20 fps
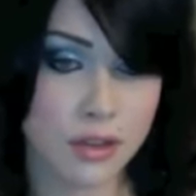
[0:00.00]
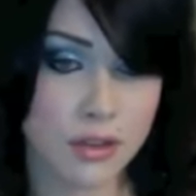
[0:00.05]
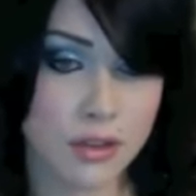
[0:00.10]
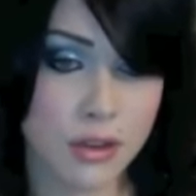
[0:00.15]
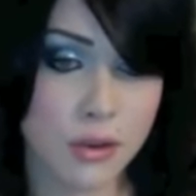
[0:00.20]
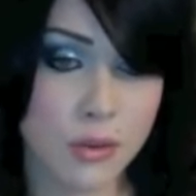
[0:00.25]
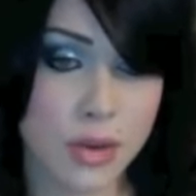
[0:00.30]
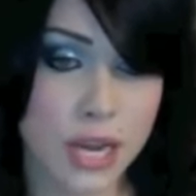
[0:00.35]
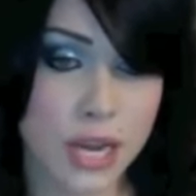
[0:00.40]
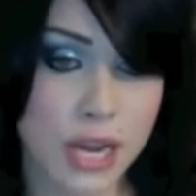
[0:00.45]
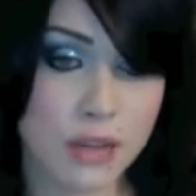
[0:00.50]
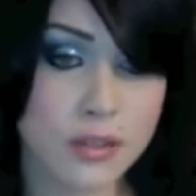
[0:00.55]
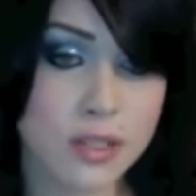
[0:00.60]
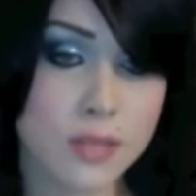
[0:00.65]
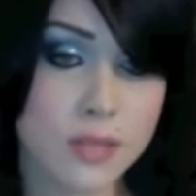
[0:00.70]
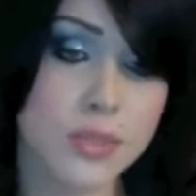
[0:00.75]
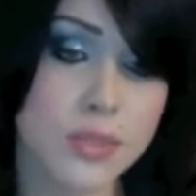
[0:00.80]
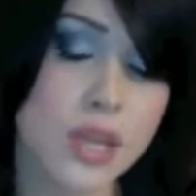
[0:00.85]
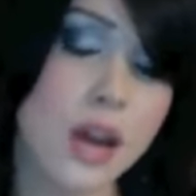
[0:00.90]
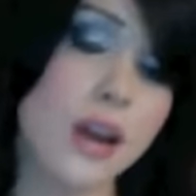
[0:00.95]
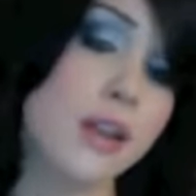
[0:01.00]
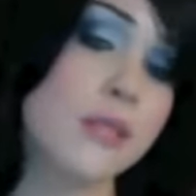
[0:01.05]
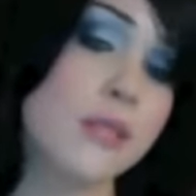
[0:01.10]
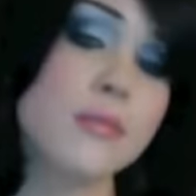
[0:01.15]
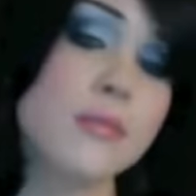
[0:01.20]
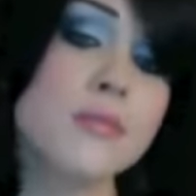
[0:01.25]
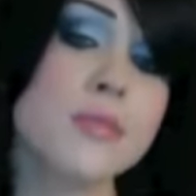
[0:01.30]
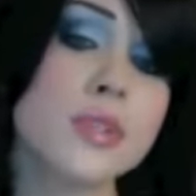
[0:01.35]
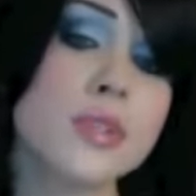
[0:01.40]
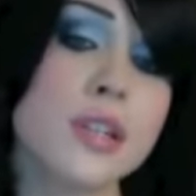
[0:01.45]
going out
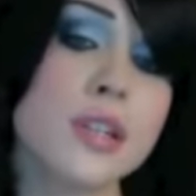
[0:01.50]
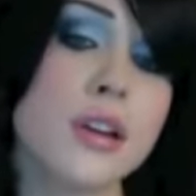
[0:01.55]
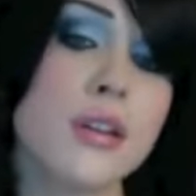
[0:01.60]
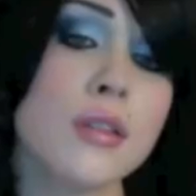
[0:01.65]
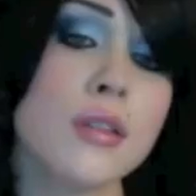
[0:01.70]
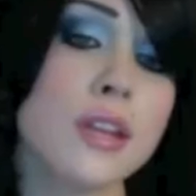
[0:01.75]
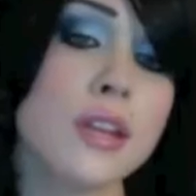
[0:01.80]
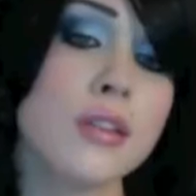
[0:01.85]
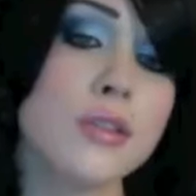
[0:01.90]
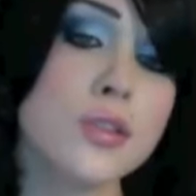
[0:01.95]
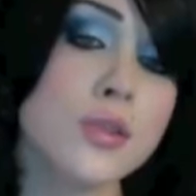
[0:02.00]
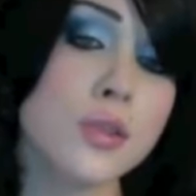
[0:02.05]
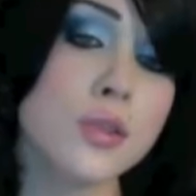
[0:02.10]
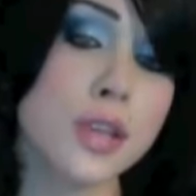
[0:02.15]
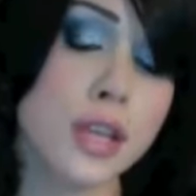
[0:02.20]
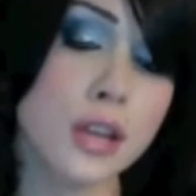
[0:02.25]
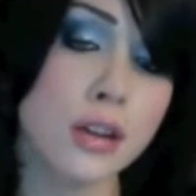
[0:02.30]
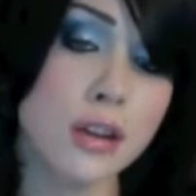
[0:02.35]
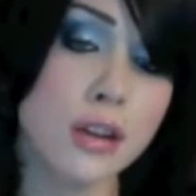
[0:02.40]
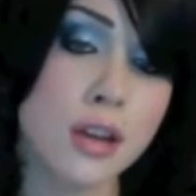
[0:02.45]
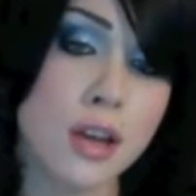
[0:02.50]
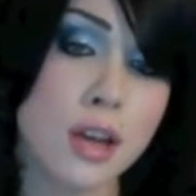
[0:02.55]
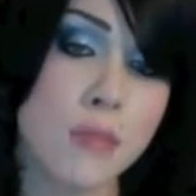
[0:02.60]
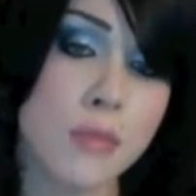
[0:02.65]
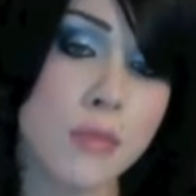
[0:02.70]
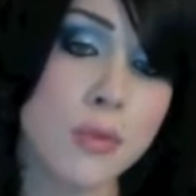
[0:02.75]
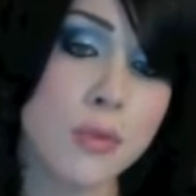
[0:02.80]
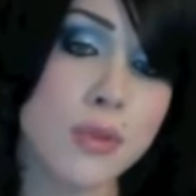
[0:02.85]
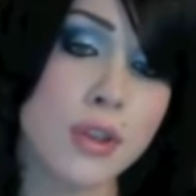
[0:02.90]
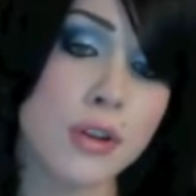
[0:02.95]
sometimes like usually
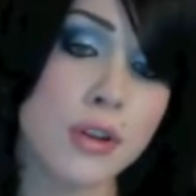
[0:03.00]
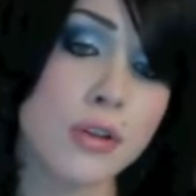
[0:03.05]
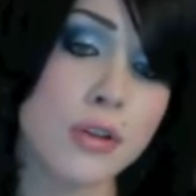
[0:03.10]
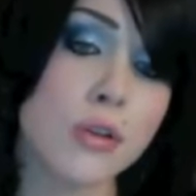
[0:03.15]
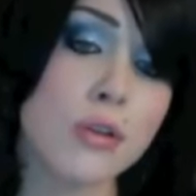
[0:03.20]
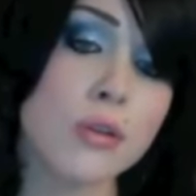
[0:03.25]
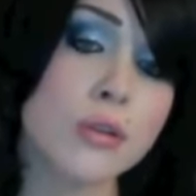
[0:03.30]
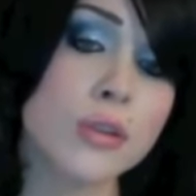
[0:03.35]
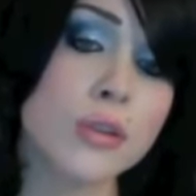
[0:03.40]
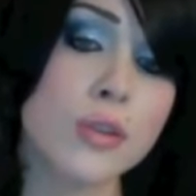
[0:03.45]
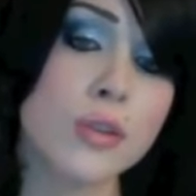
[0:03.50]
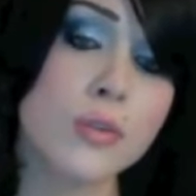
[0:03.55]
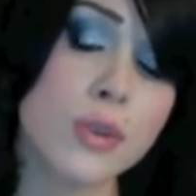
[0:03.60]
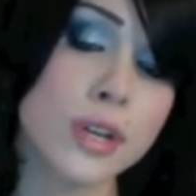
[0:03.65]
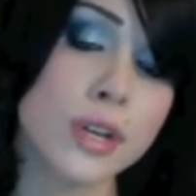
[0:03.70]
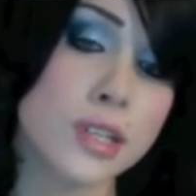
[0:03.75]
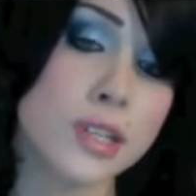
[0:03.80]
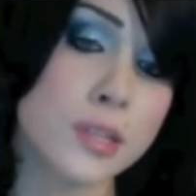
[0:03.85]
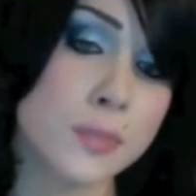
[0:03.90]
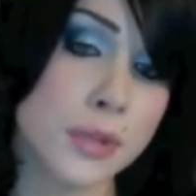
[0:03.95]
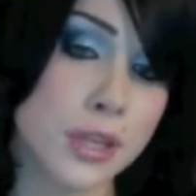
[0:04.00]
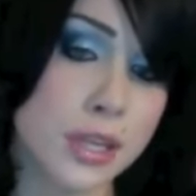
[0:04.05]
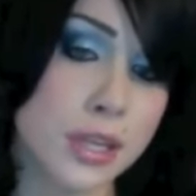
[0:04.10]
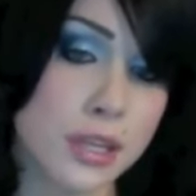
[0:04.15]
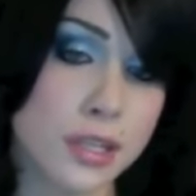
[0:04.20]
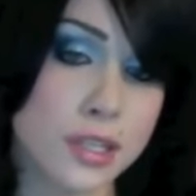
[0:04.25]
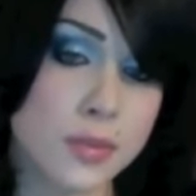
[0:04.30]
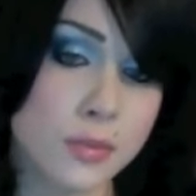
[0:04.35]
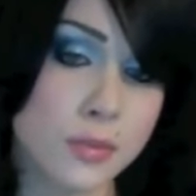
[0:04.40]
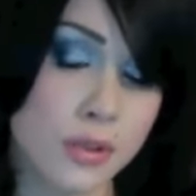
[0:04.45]
people that are older and more
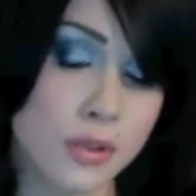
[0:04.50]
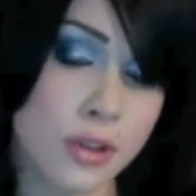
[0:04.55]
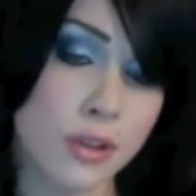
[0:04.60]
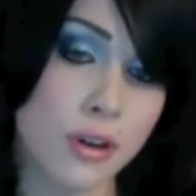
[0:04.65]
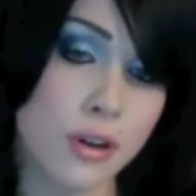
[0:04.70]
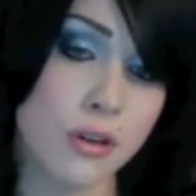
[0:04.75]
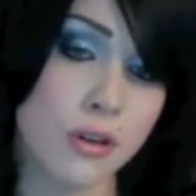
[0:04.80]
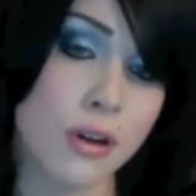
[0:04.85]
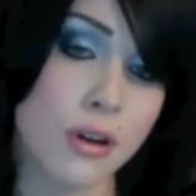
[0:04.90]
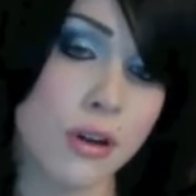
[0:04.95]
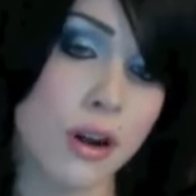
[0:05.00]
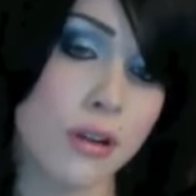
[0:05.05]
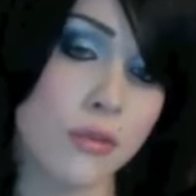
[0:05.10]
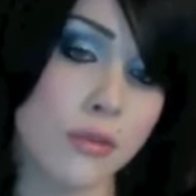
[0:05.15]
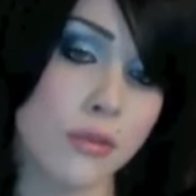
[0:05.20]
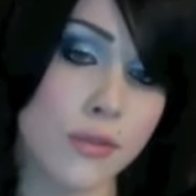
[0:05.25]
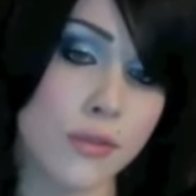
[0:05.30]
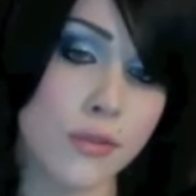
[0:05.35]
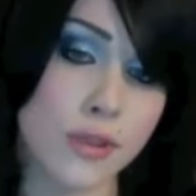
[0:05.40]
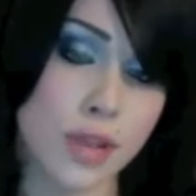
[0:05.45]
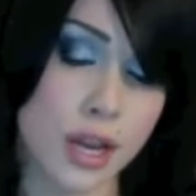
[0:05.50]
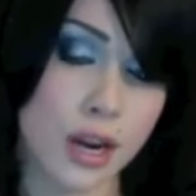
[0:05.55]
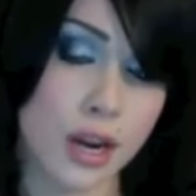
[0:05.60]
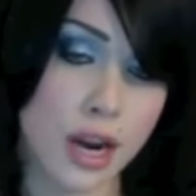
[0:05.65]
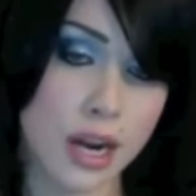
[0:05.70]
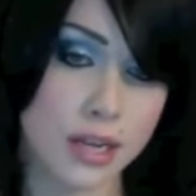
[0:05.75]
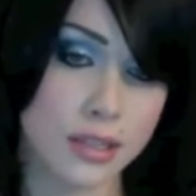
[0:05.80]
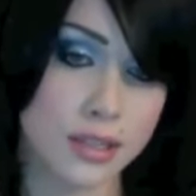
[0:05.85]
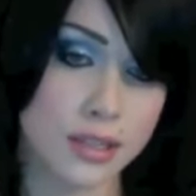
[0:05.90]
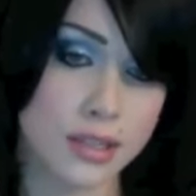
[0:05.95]
experienced will like go out and look for that
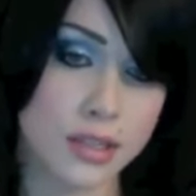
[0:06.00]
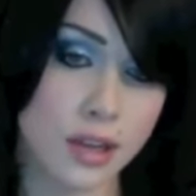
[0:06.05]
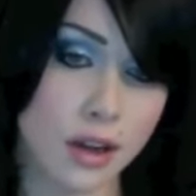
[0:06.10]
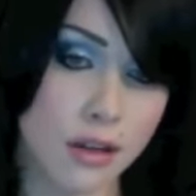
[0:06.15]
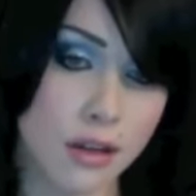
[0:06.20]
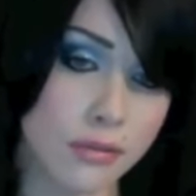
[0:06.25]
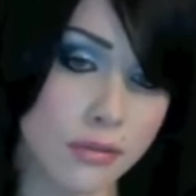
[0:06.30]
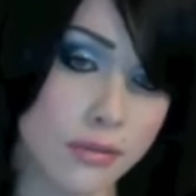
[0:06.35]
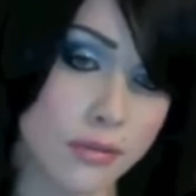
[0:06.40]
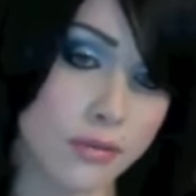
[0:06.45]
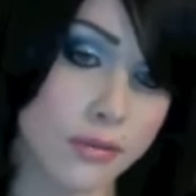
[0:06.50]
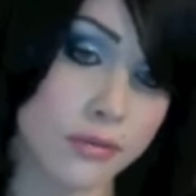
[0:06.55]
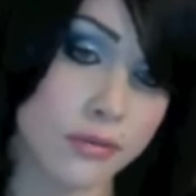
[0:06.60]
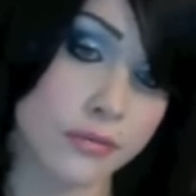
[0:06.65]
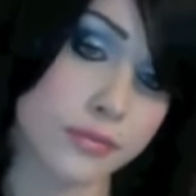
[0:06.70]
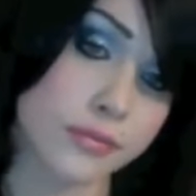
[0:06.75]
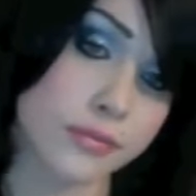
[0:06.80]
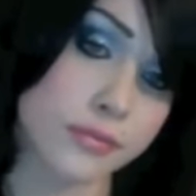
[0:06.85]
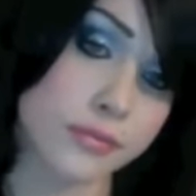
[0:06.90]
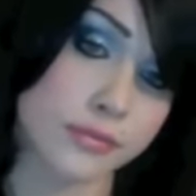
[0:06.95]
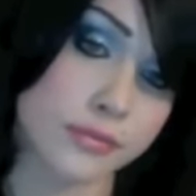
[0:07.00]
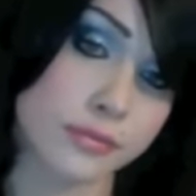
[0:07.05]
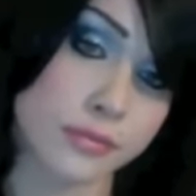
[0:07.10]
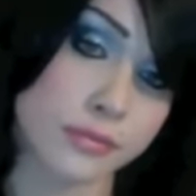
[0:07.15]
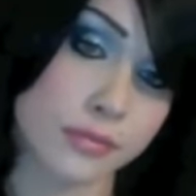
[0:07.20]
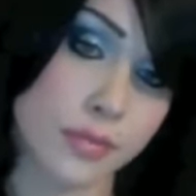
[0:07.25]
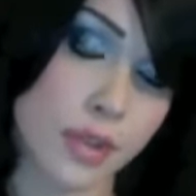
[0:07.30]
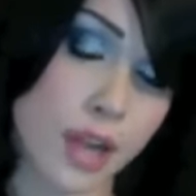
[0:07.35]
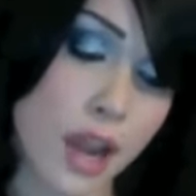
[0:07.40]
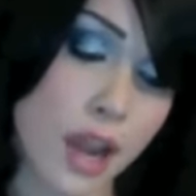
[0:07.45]
kind of stuff.
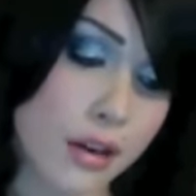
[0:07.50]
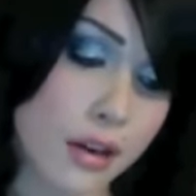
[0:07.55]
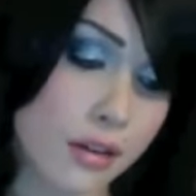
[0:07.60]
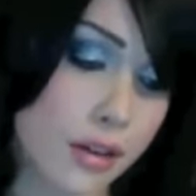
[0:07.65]
I don't